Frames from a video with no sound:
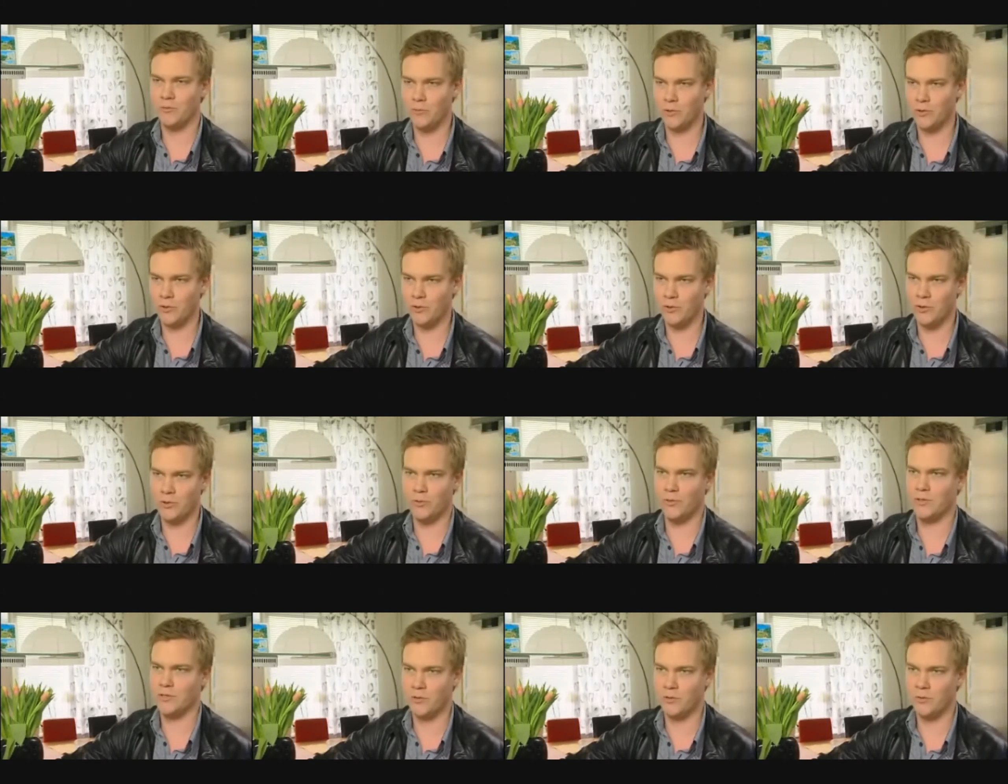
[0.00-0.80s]
what you
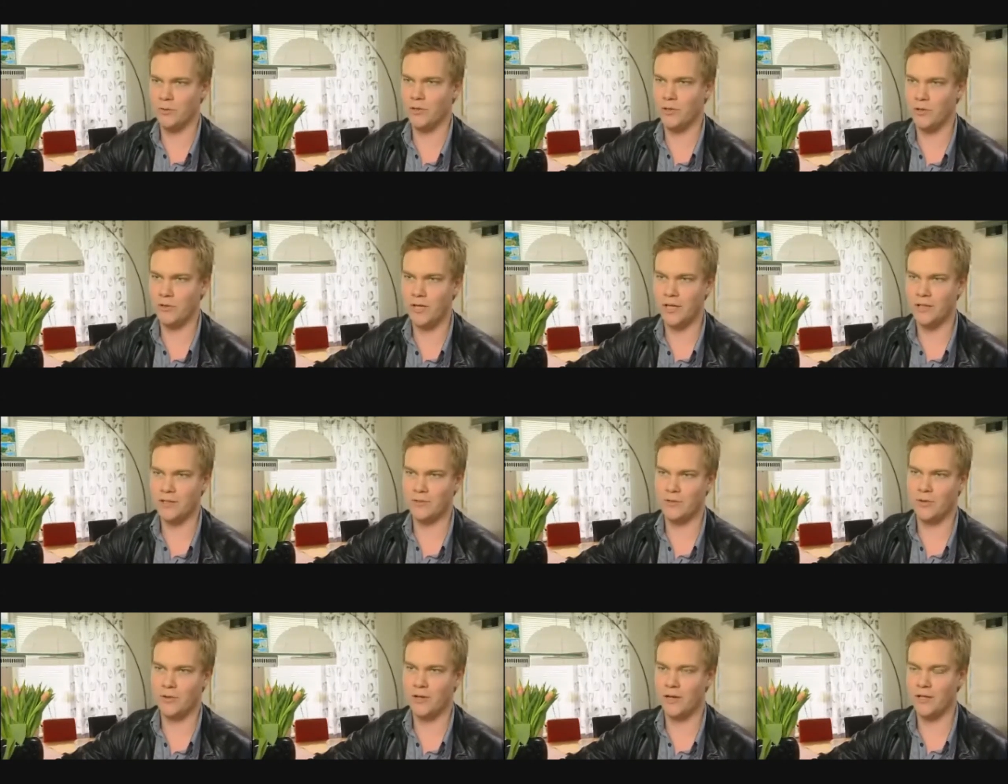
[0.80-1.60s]
do is only you get
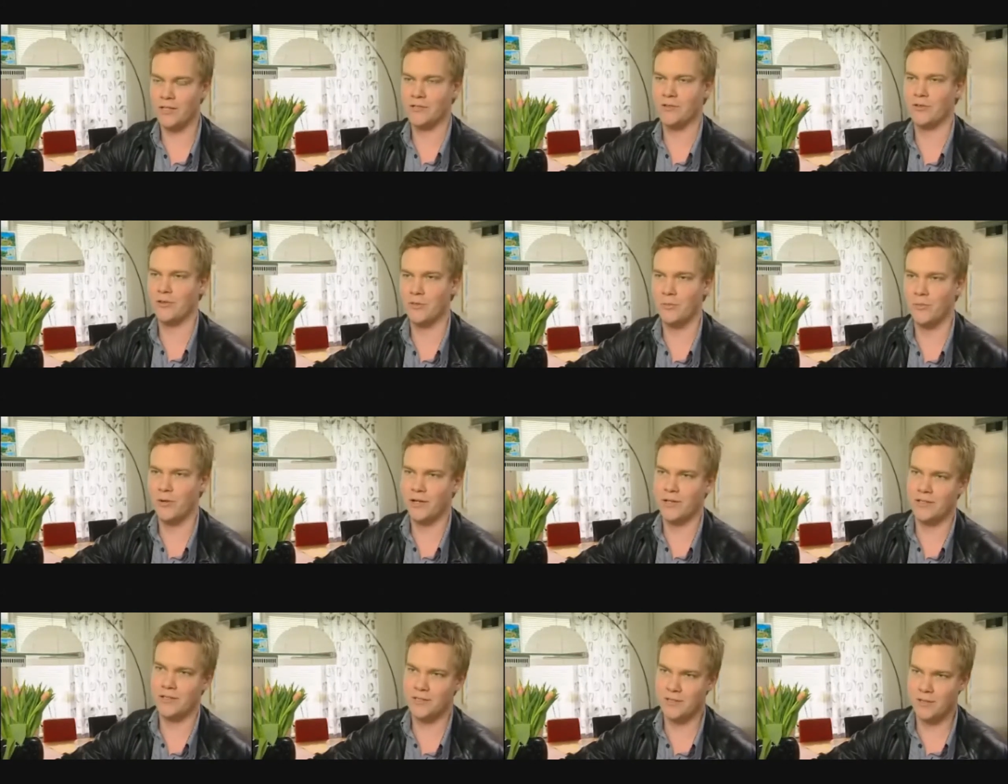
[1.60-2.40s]
to your ice hockey
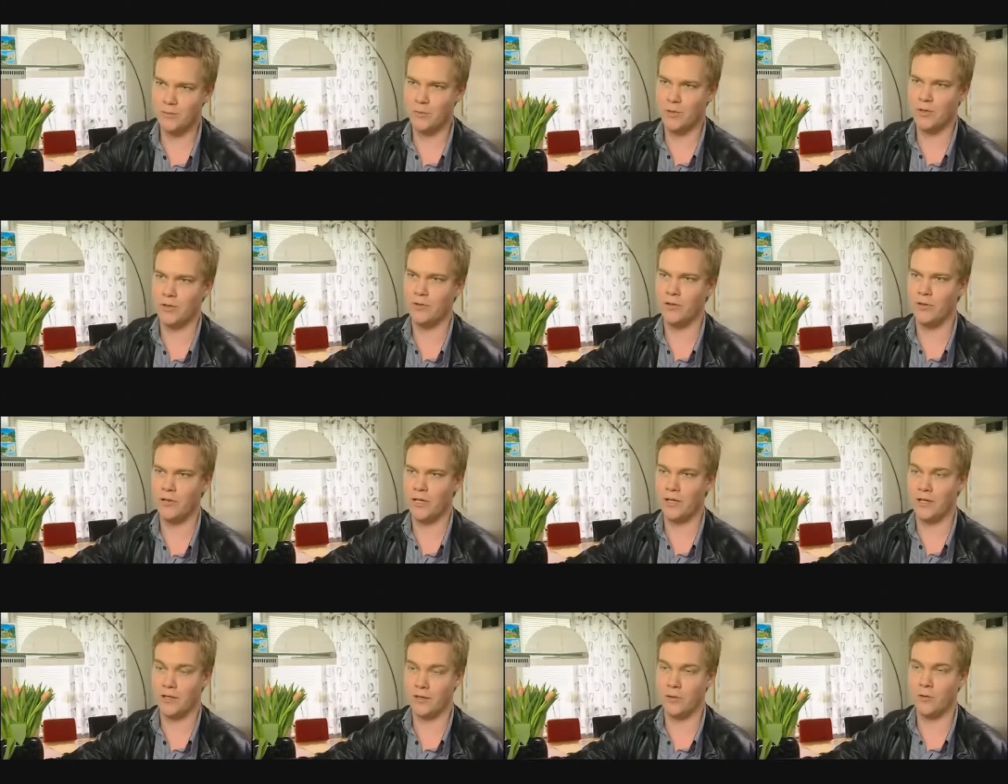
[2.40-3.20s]
practice, and when you
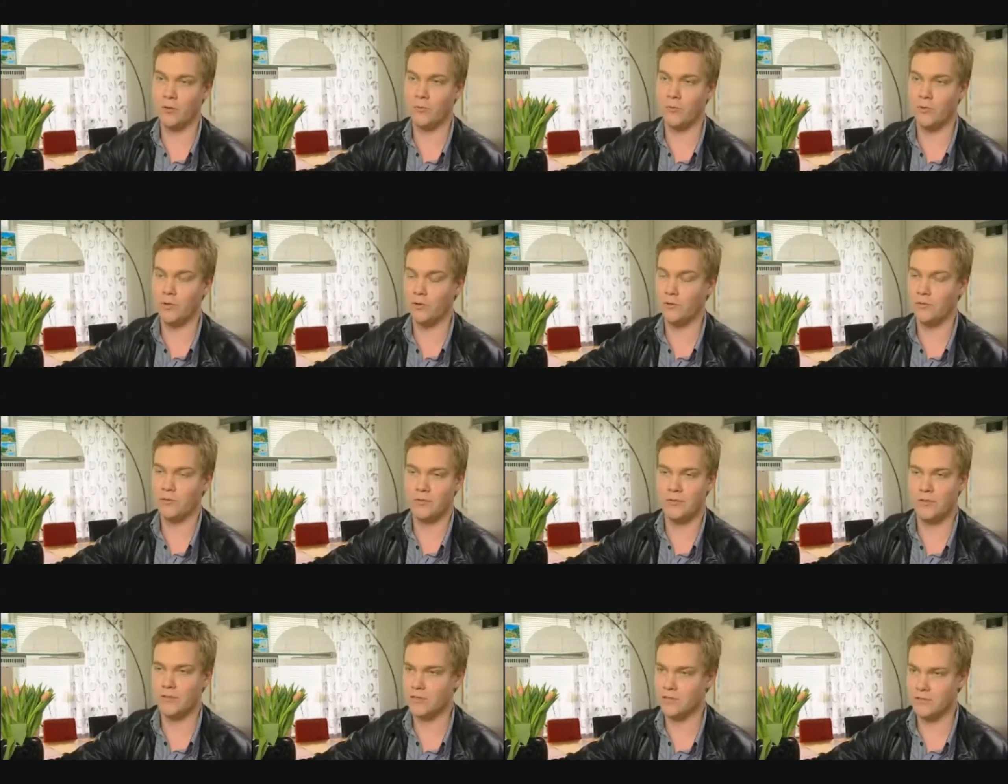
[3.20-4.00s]
get home you
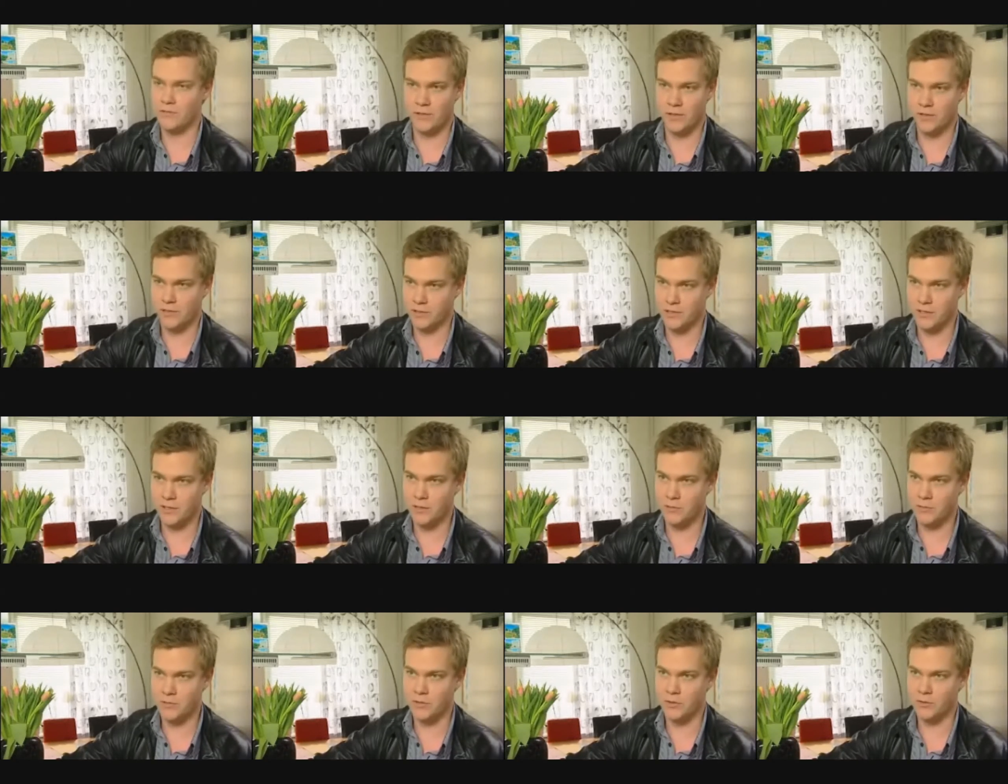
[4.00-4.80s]
just fell
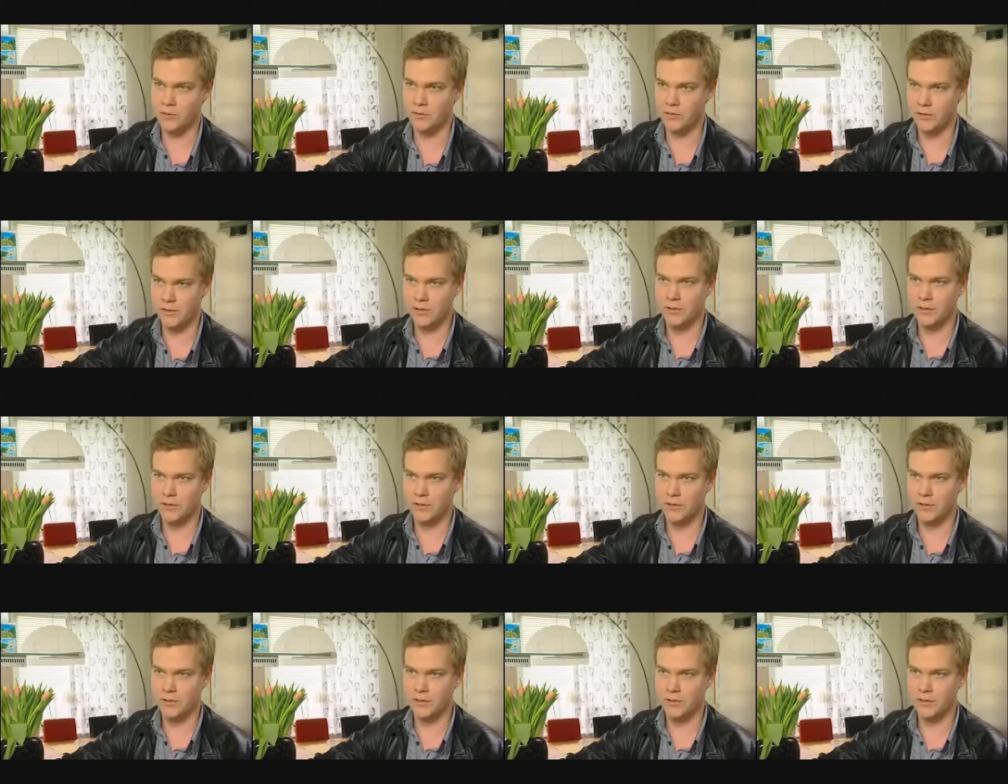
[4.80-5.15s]
asleep. So